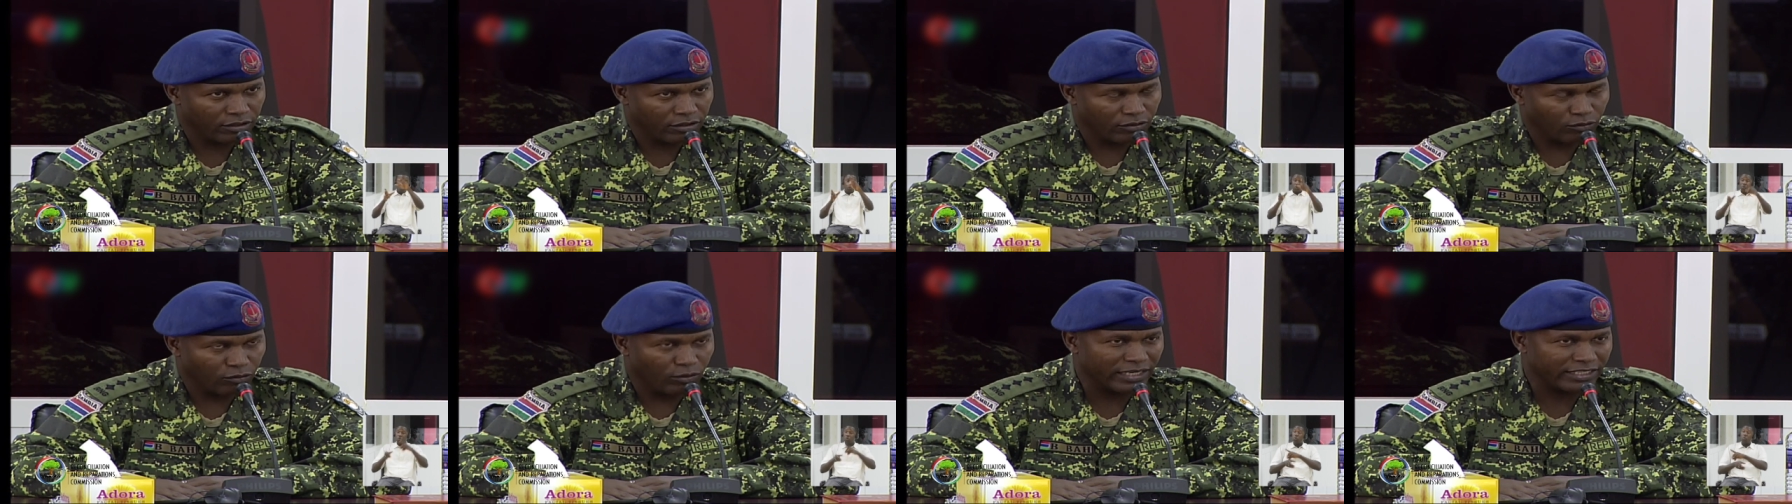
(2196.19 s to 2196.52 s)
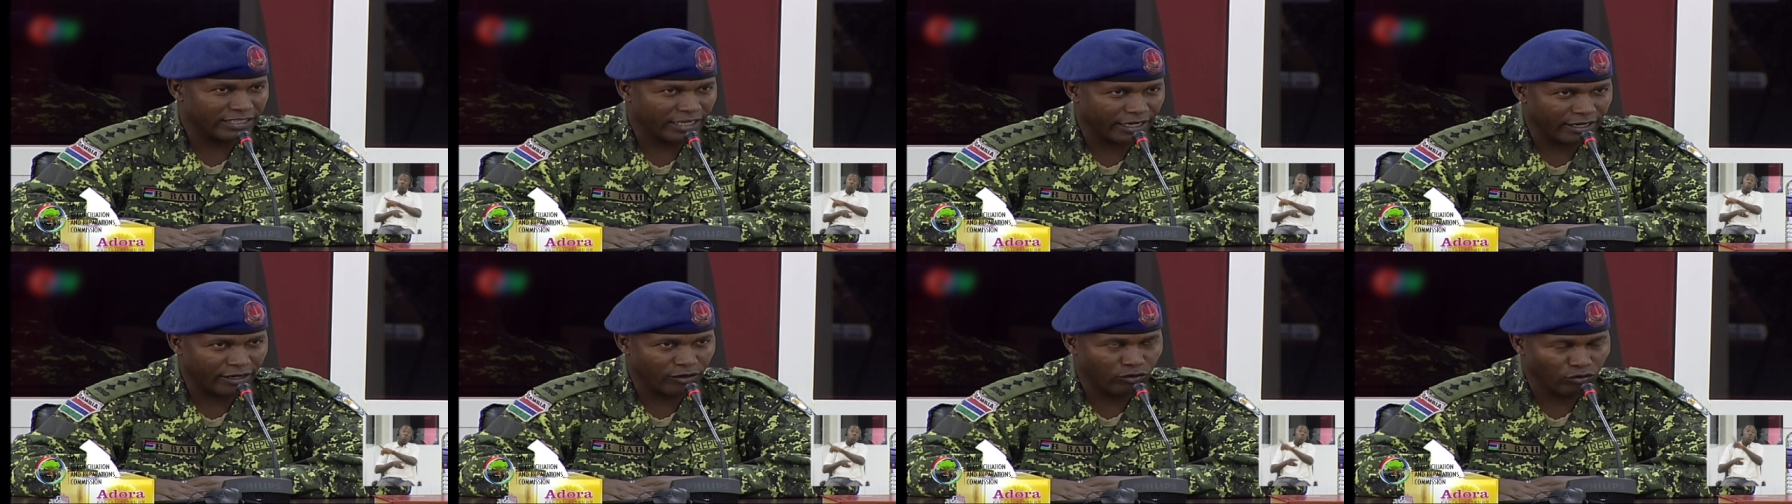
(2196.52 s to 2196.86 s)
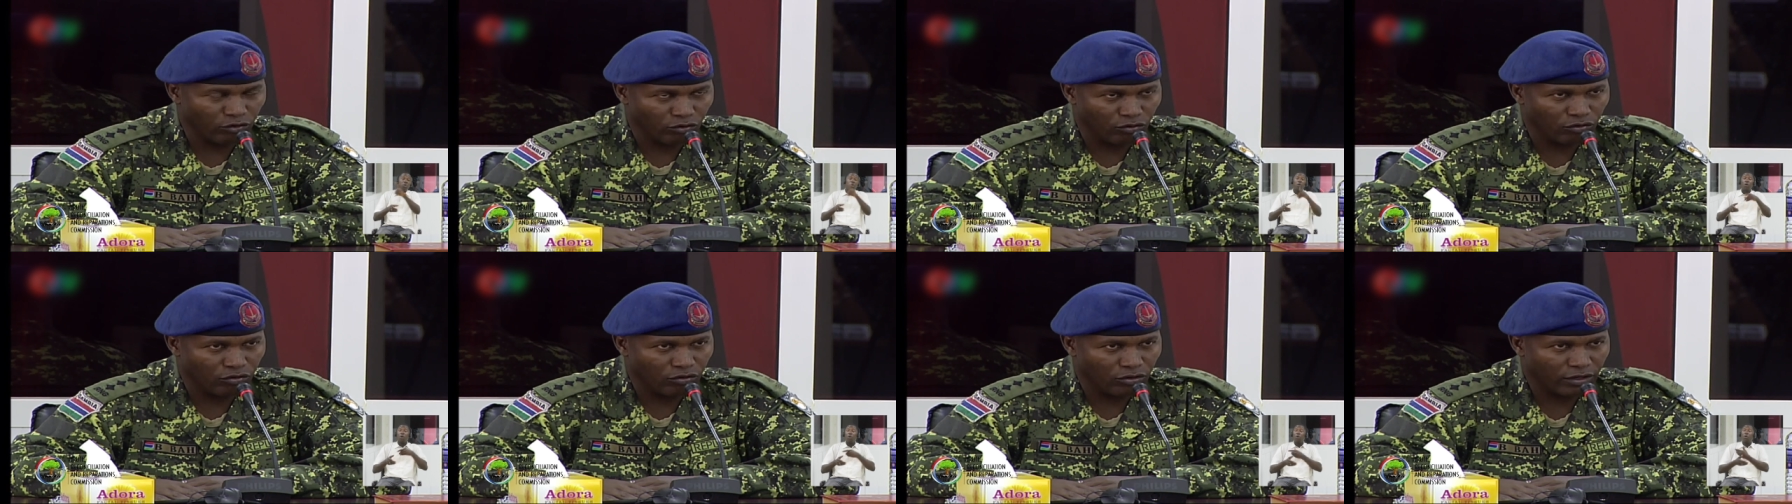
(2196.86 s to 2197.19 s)
what I
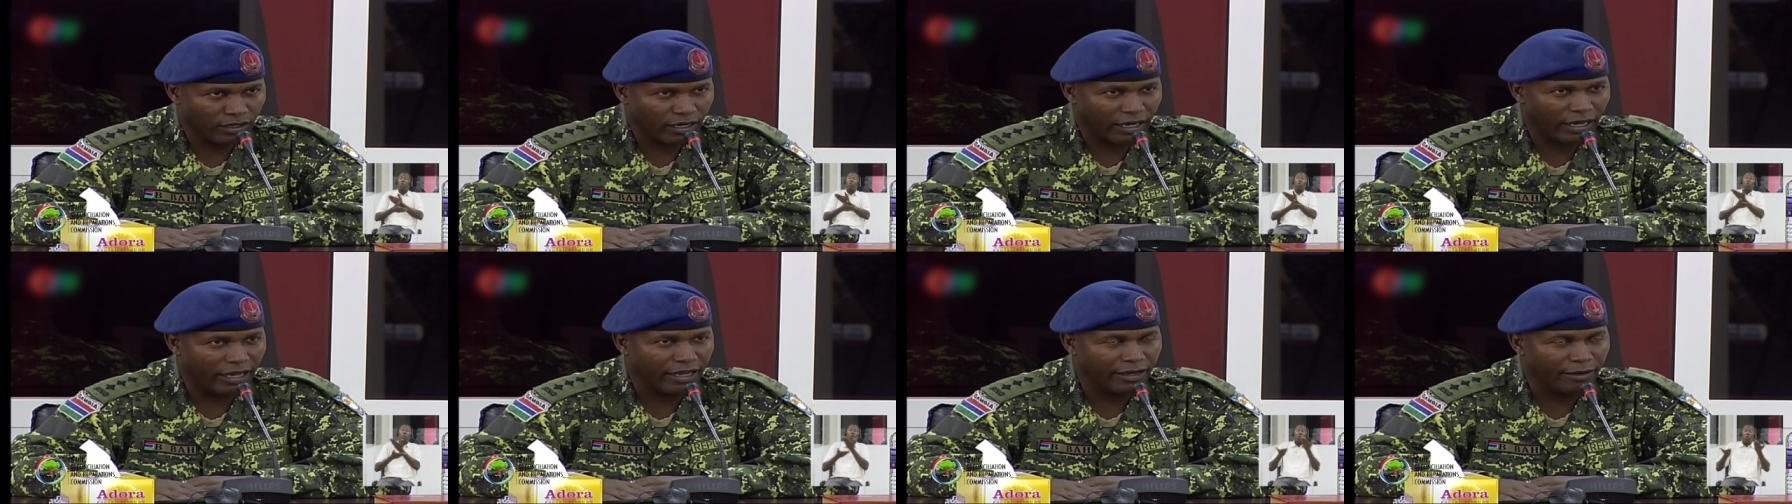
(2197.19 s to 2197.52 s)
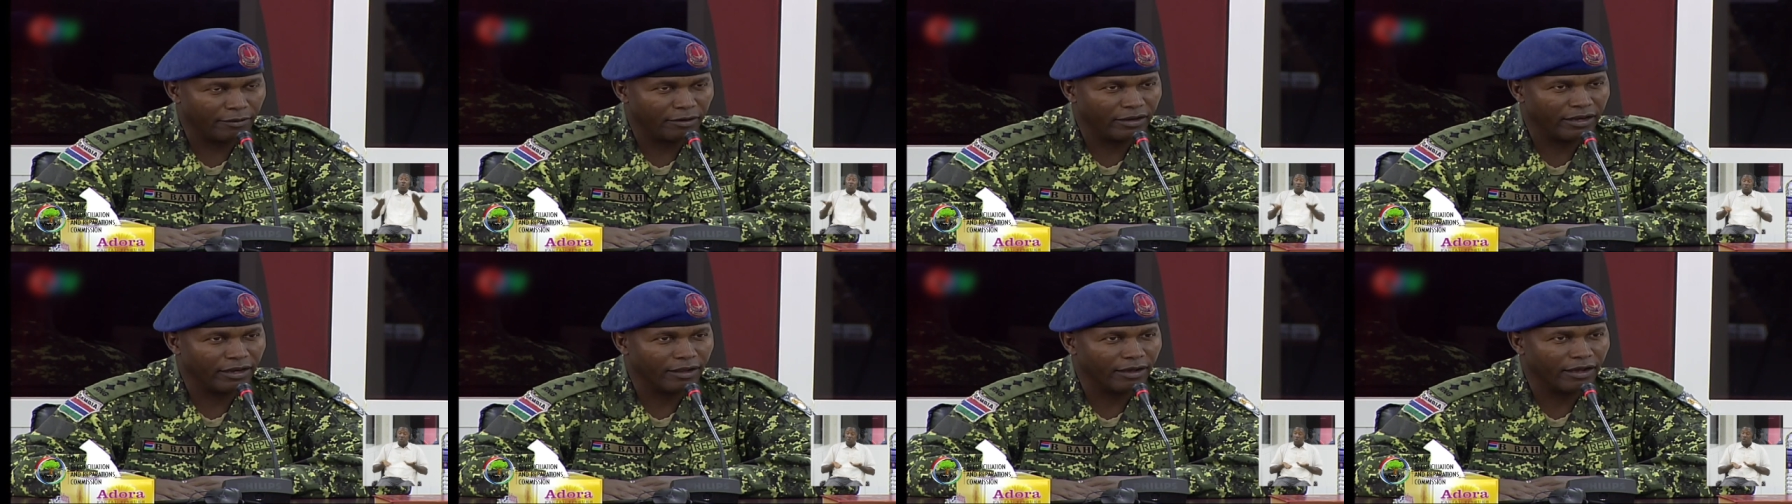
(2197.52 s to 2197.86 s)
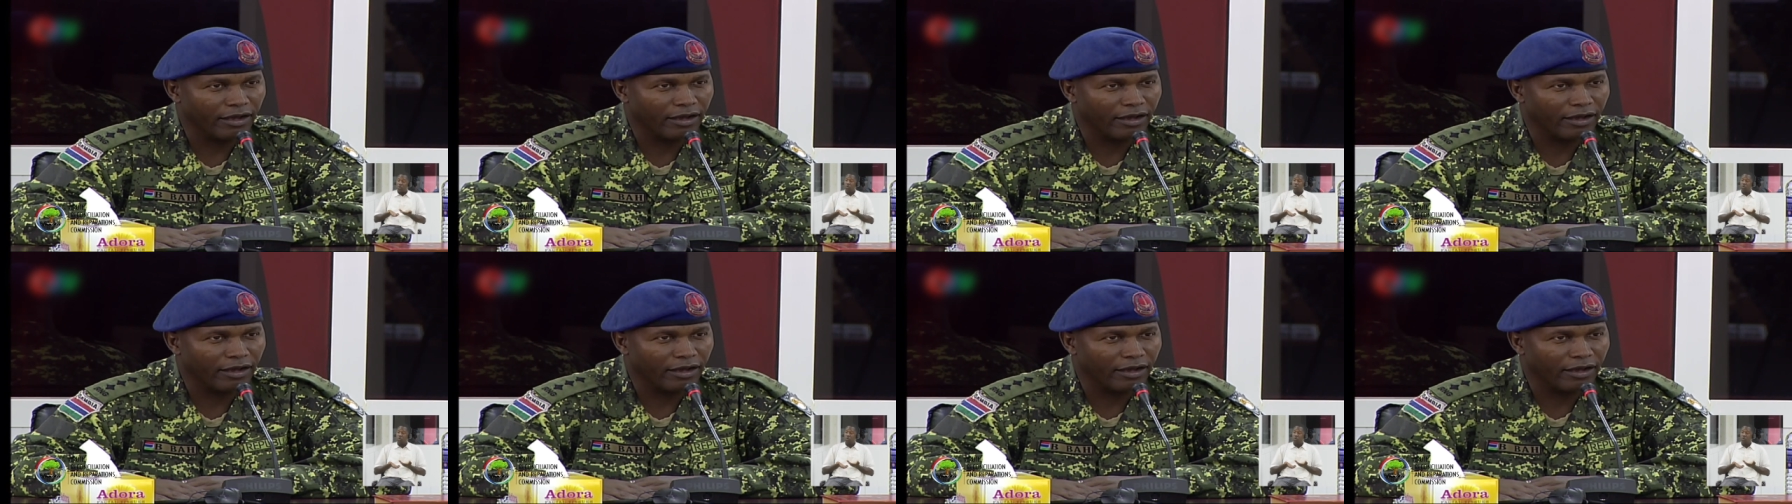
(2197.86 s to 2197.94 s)
know, and